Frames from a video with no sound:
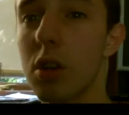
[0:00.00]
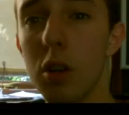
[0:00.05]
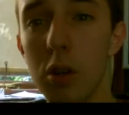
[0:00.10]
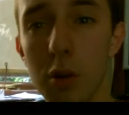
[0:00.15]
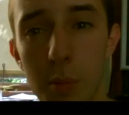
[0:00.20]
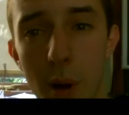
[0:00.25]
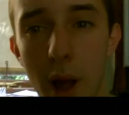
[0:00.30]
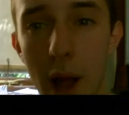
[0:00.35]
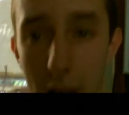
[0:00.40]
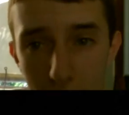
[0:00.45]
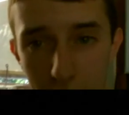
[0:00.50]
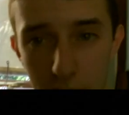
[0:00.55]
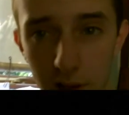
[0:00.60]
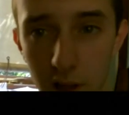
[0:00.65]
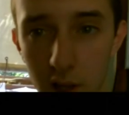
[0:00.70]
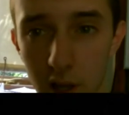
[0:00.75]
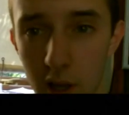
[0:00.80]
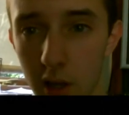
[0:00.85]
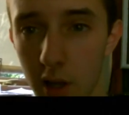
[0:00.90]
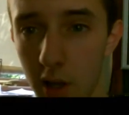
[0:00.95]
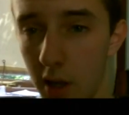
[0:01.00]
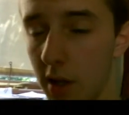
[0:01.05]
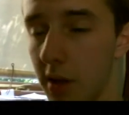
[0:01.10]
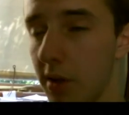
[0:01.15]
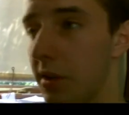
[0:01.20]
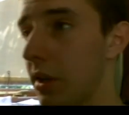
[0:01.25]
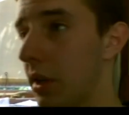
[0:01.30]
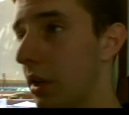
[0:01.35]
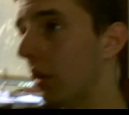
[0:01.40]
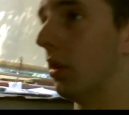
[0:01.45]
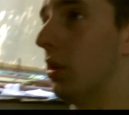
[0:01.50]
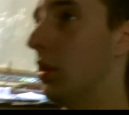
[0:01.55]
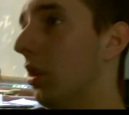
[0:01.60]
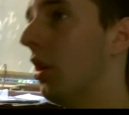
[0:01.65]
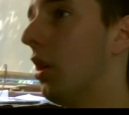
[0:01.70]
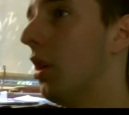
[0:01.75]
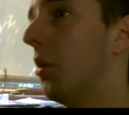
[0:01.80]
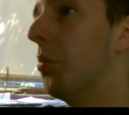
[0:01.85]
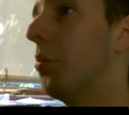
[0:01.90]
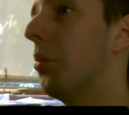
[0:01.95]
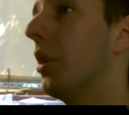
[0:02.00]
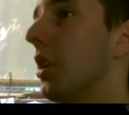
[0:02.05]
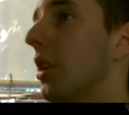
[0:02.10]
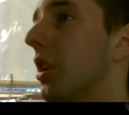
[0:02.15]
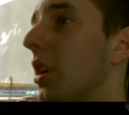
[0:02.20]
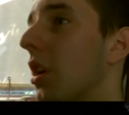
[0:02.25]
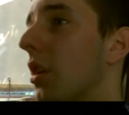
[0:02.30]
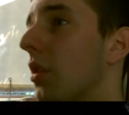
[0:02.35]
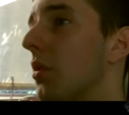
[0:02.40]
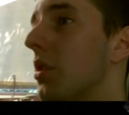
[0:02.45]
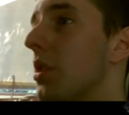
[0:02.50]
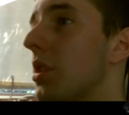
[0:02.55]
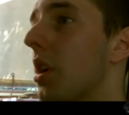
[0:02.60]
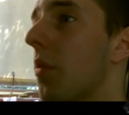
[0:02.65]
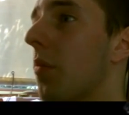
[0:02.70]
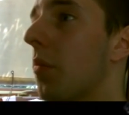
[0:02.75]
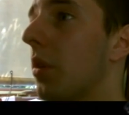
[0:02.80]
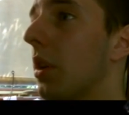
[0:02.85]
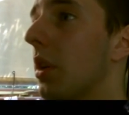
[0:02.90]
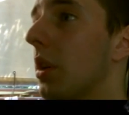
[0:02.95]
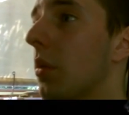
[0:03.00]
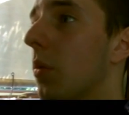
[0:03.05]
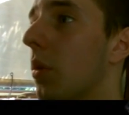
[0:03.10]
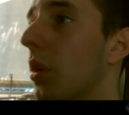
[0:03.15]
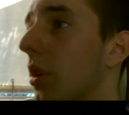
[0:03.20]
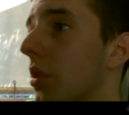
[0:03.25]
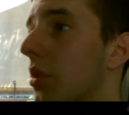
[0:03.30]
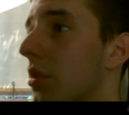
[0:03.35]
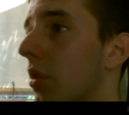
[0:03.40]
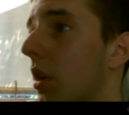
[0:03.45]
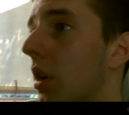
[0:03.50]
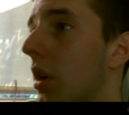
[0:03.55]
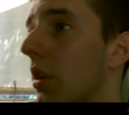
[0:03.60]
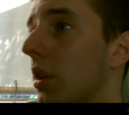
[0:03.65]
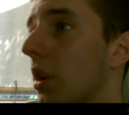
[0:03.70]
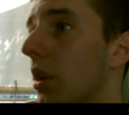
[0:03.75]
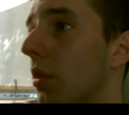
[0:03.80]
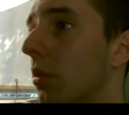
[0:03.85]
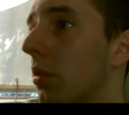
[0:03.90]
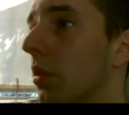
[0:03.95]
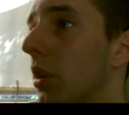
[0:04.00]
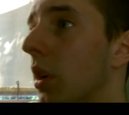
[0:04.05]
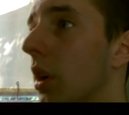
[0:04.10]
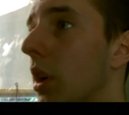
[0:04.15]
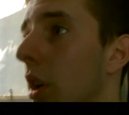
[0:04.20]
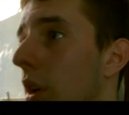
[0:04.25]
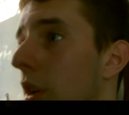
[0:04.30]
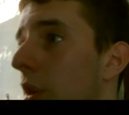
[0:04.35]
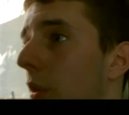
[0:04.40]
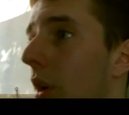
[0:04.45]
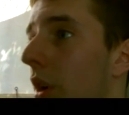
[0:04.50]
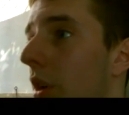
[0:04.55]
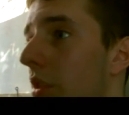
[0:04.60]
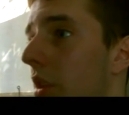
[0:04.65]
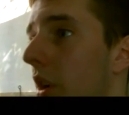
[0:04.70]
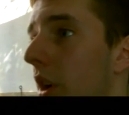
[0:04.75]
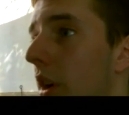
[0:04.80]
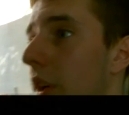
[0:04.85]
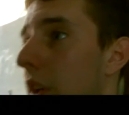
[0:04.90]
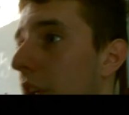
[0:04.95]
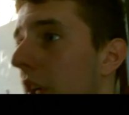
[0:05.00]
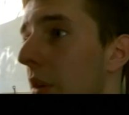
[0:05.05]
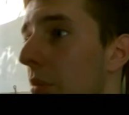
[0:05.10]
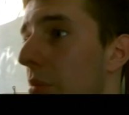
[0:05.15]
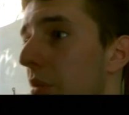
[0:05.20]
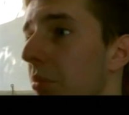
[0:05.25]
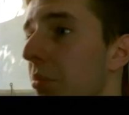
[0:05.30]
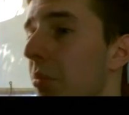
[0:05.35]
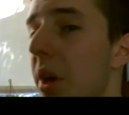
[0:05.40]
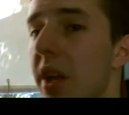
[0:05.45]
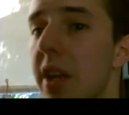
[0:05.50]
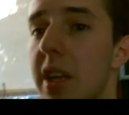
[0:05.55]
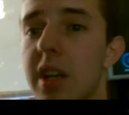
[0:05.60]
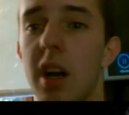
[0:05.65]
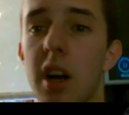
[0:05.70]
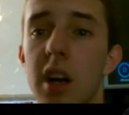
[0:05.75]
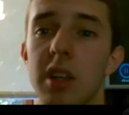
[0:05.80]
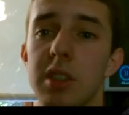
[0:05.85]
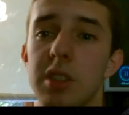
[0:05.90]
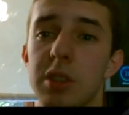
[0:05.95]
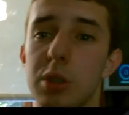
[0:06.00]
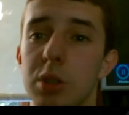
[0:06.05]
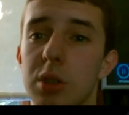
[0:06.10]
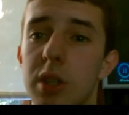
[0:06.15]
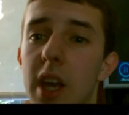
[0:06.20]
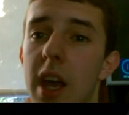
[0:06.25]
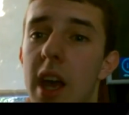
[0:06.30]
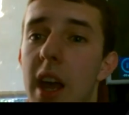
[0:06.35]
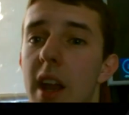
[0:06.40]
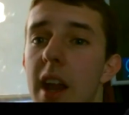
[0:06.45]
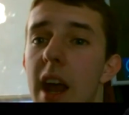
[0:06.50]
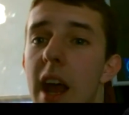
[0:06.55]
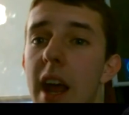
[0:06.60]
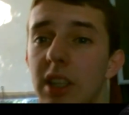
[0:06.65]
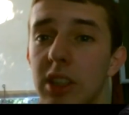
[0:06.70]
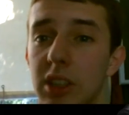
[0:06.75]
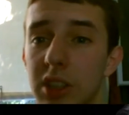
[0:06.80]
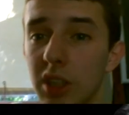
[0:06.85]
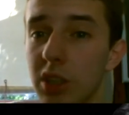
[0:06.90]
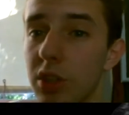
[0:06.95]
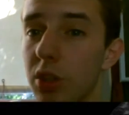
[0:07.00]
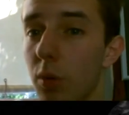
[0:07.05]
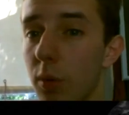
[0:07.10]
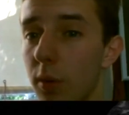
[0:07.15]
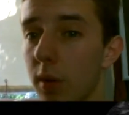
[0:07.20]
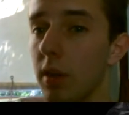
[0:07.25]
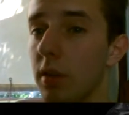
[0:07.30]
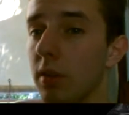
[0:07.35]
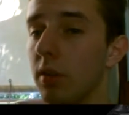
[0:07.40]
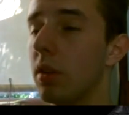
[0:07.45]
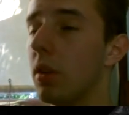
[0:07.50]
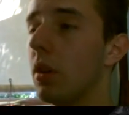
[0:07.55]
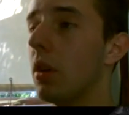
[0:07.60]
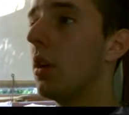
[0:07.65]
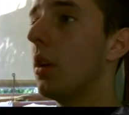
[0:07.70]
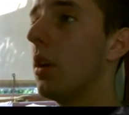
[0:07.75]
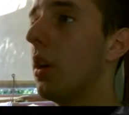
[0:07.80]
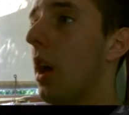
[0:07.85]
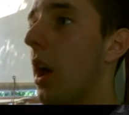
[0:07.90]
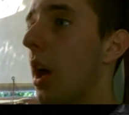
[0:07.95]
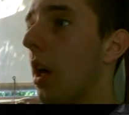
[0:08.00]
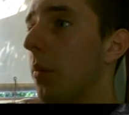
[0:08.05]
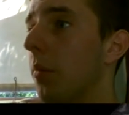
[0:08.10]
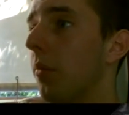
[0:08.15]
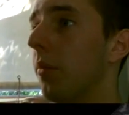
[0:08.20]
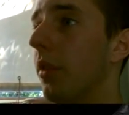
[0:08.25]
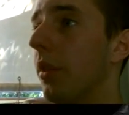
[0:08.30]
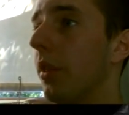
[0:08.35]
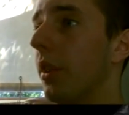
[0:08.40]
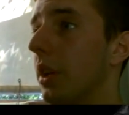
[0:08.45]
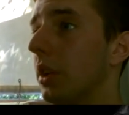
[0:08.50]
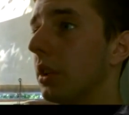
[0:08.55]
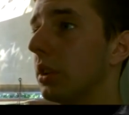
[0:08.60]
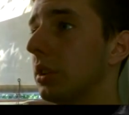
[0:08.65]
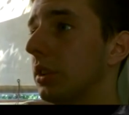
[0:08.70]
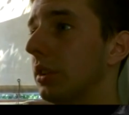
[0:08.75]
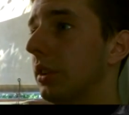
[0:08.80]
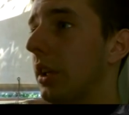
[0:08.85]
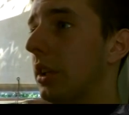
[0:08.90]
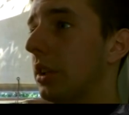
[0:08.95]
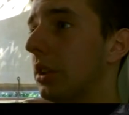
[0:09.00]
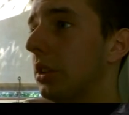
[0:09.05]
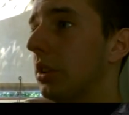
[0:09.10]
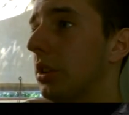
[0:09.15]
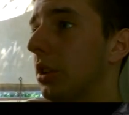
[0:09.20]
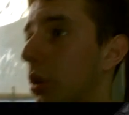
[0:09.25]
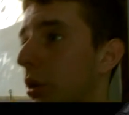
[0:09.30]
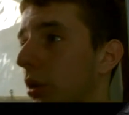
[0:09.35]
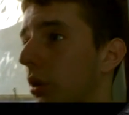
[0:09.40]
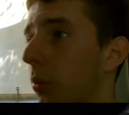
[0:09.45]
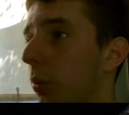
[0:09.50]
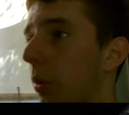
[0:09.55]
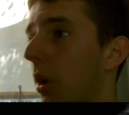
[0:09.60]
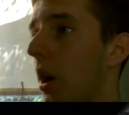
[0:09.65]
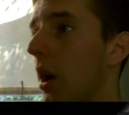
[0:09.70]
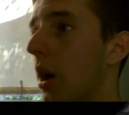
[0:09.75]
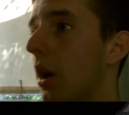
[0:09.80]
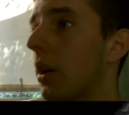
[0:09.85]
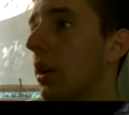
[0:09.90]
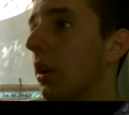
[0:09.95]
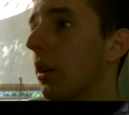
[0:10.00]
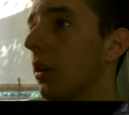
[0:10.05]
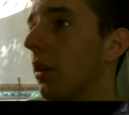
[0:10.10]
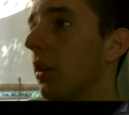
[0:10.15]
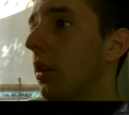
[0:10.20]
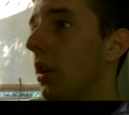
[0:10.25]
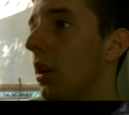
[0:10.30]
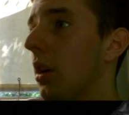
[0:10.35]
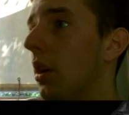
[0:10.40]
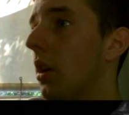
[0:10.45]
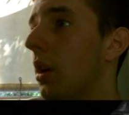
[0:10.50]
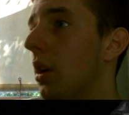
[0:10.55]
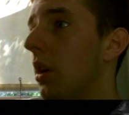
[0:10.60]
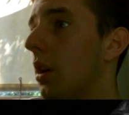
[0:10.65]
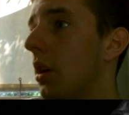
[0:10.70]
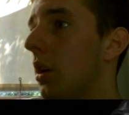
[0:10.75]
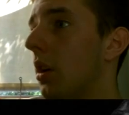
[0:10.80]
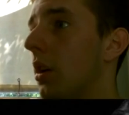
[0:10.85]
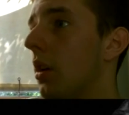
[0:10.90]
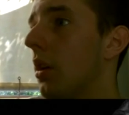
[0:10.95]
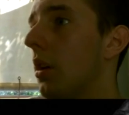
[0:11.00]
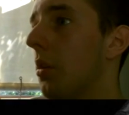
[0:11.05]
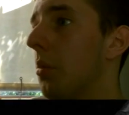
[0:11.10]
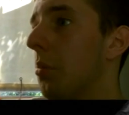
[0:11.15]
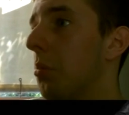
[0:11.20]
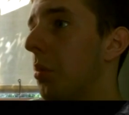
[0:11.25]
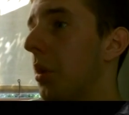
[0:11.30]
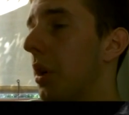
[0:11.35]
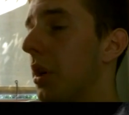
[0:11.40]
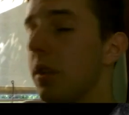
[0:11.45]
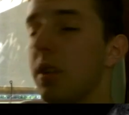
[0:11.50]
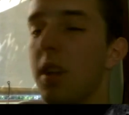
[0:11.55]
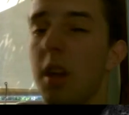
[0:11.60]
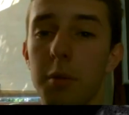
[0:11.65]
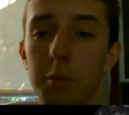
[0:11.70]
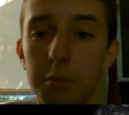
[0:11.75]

too bad a deal. But generally you want to try and keep as many guys as you can actually doing helpful things and actually doing the work. But